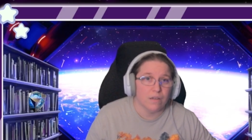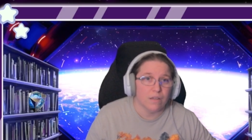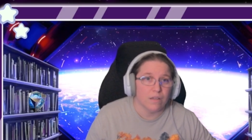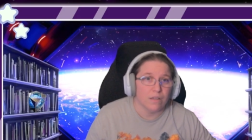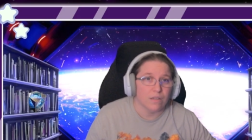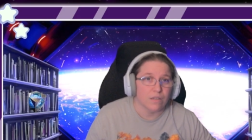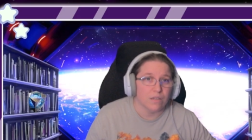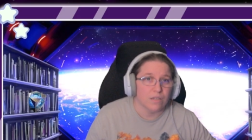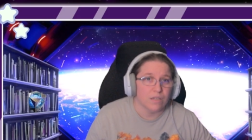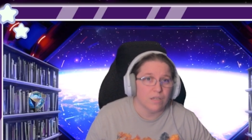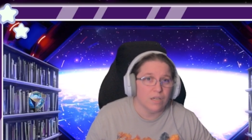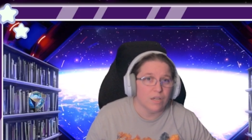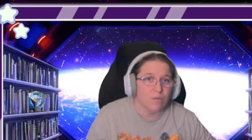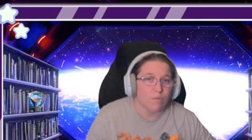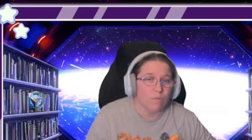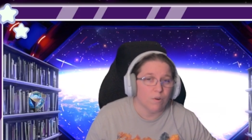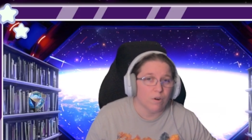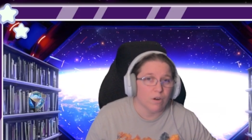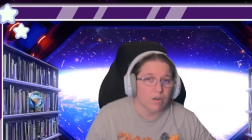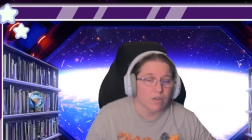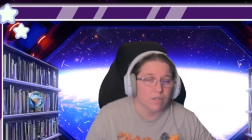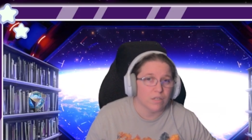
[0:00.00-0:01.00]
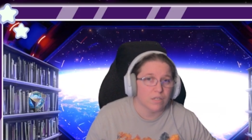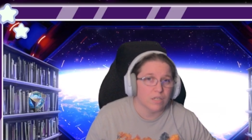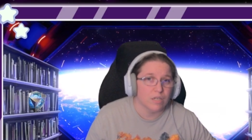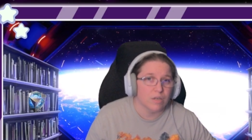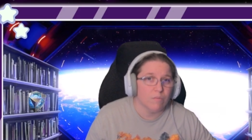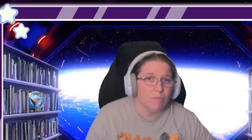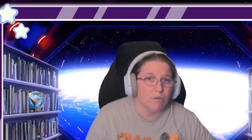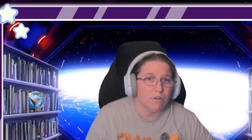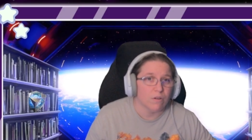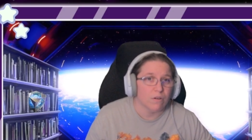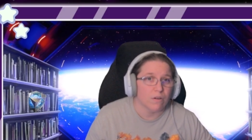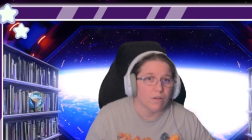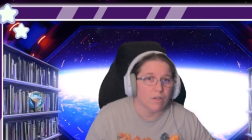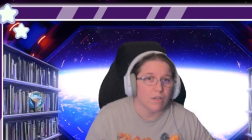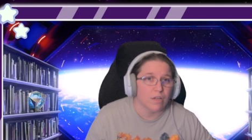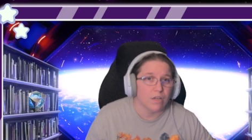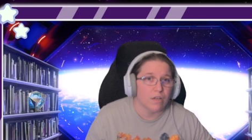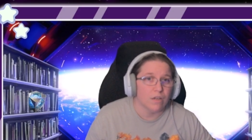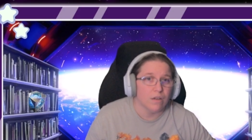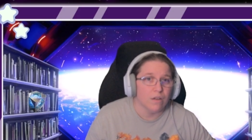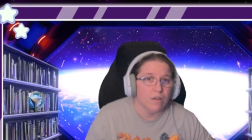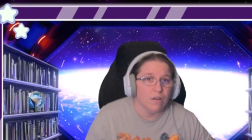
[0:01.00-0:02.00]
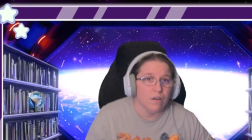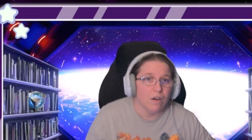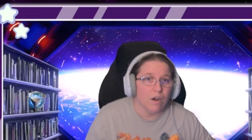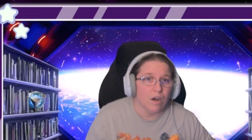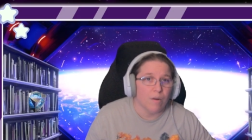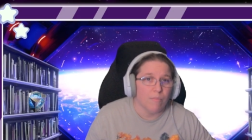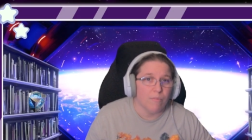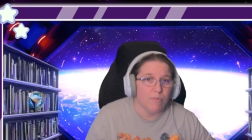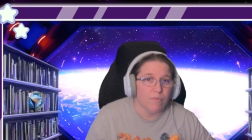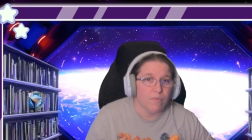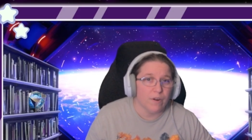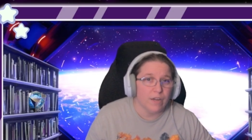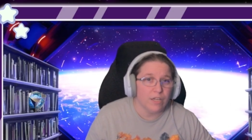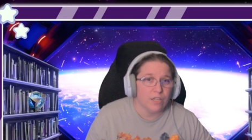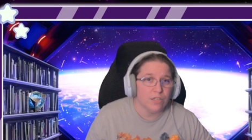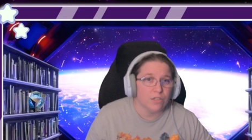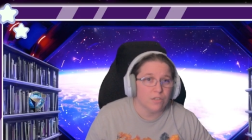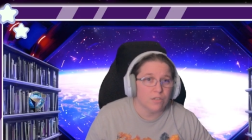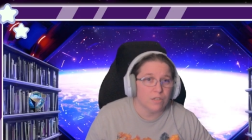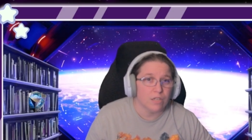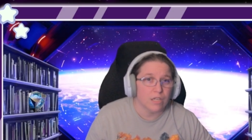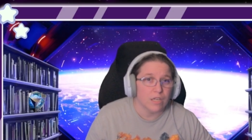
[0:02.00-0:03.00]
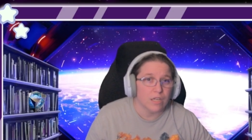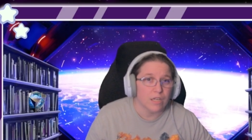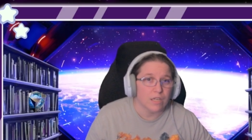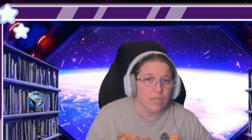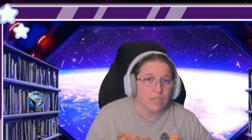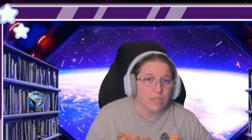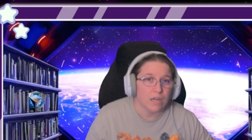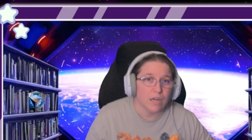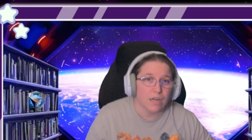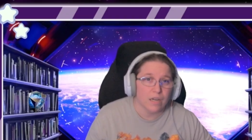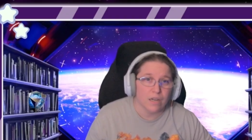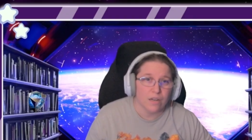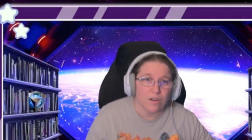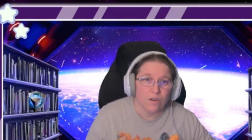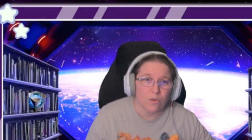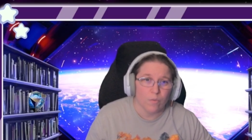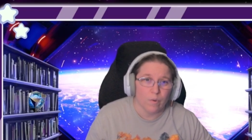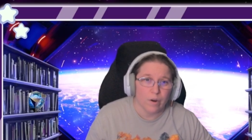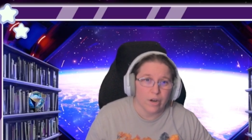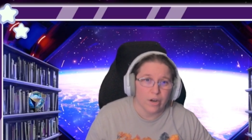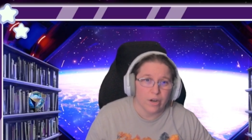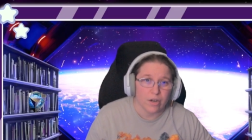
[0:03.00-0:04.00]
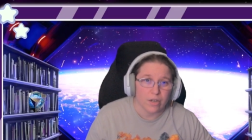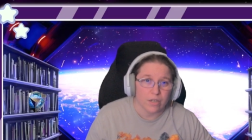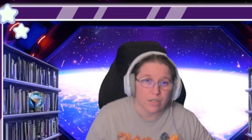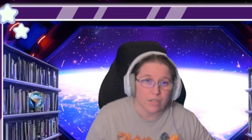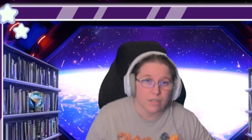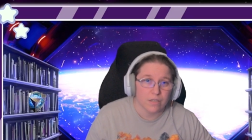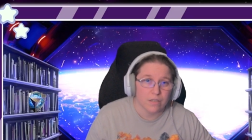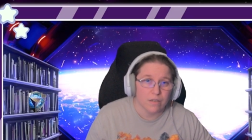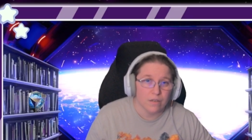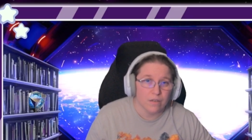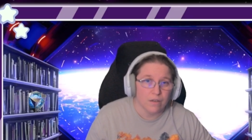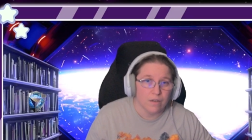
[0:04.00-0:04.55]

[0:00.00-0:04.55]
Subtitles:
scene works similarly. Operationally, it's heightened awareness.